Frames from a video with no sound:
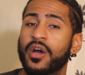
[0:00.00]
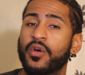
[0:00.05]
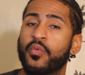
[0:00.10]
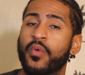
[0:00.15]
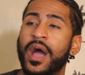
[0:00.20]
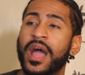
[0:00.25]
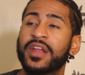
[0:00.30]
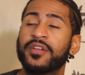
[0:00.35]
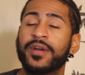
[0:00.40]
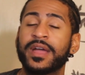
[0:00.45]

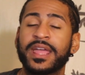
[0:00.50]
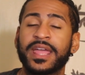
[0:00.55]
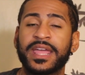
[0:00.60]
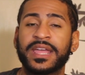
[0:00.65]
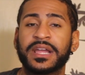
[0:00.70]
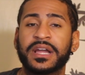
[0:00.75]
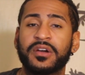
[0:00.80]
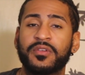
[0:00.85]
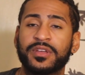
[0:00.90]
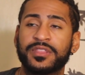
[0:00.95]
Why do I
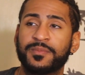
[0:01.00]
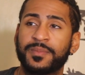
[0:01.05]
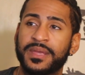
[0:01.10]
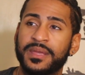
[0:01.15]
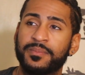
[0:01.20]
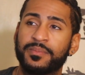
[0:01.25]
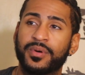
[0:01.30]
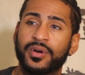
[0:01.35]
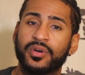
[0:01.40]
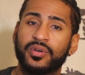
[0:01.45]
hang out with
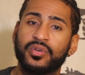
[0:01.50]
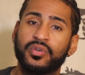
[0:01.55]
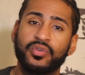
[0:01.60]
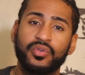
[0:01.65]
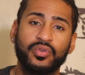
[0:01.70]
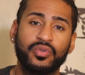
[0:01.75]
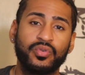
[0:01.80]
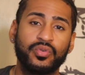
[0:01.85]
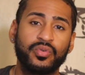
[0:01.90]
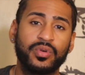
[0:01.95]
people
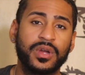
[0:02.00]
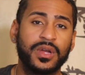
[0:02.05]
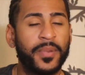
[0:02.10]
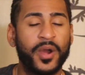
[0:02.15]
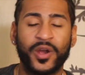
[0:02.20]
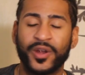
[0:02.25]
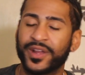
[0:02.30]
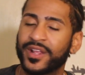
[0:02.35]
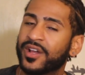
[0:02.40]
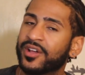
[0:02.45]
who
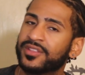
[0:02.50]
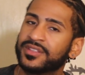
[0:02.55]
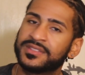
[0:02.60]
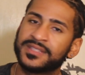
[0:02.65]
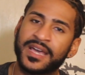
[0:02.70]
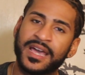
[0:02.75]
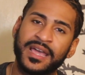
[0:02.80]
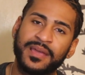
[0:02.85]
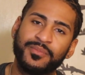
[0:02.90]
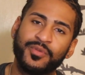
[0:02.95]
party all the
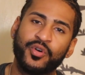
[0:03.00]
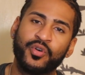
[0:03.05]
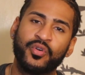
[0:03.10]
time?